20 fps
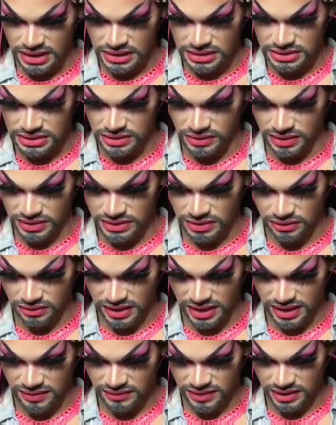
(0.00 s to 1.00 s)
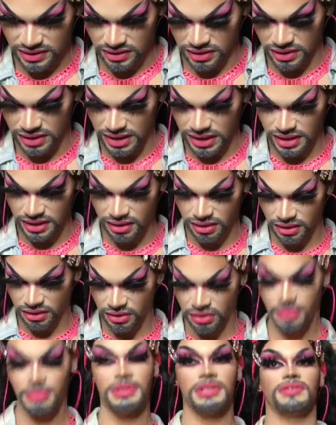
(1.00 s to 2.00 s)
So I don't have that card at
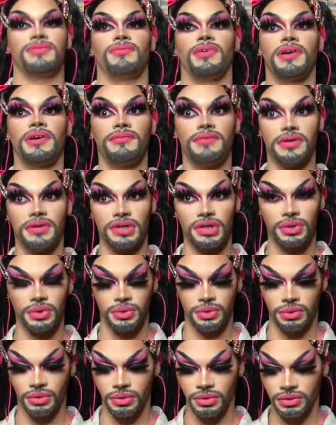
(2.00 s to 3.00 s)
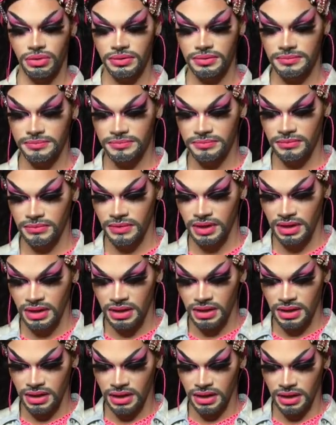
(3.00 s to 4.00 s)
all, but it's very, very cool.
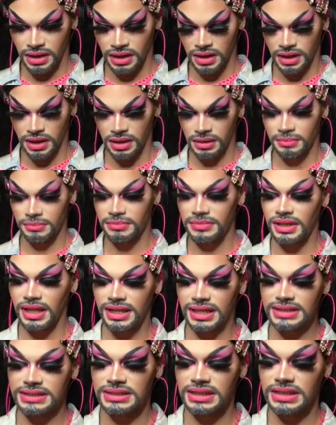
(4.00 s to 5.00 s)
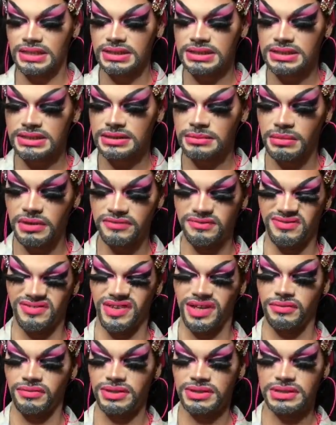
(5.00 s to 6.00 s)
Um, like I said, this isn't my
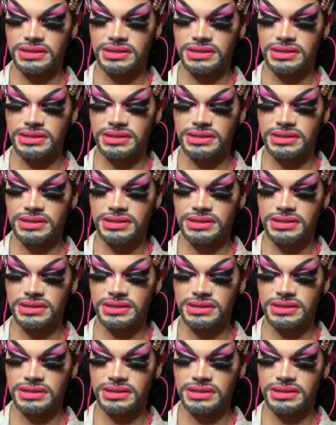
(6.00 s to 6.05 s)
favorite